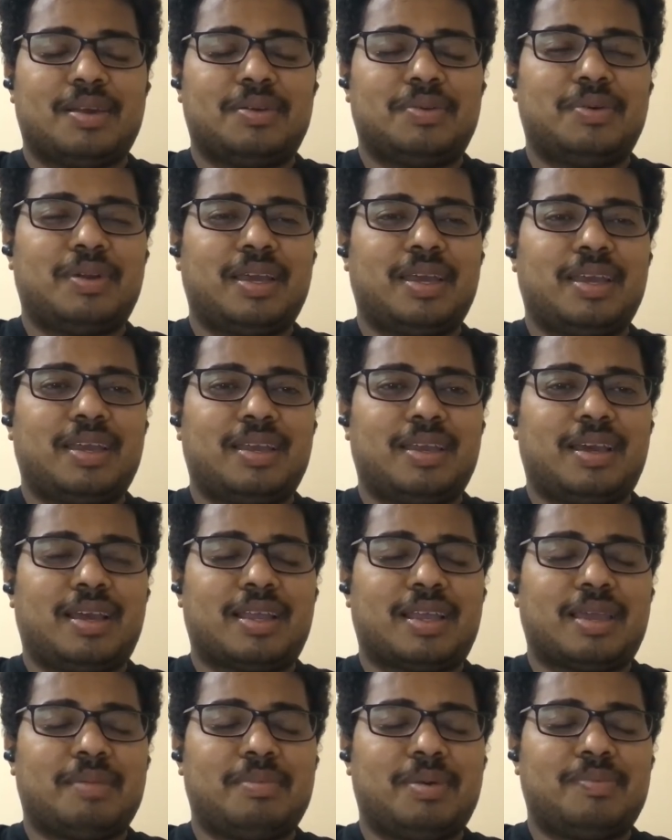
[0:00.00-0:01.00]
Today
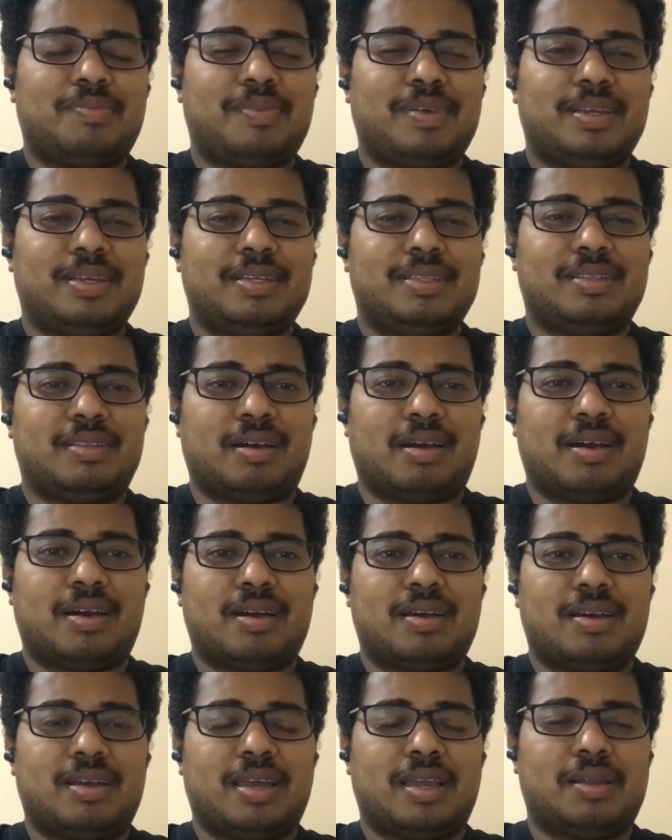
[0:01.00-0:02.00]
I came up with
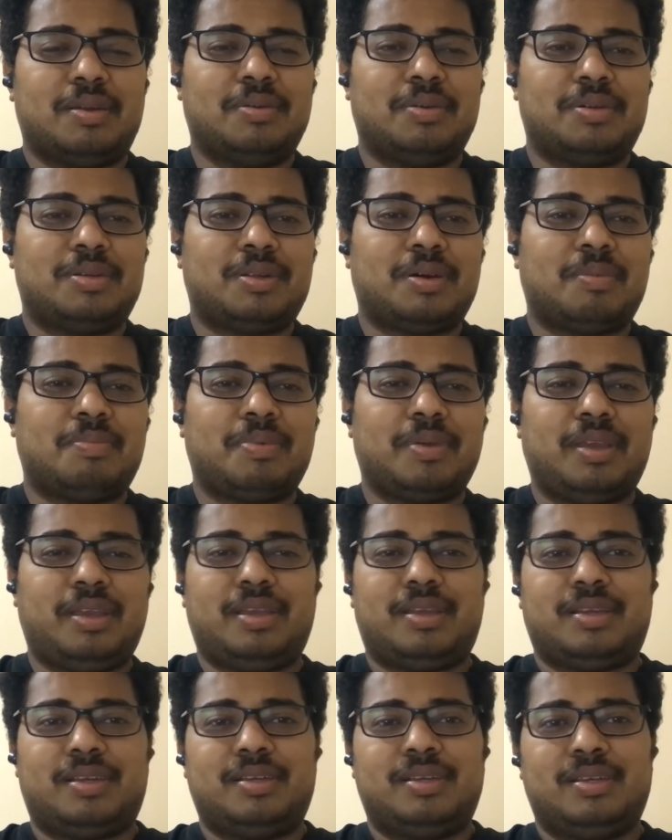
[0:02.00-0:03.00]
a good topic,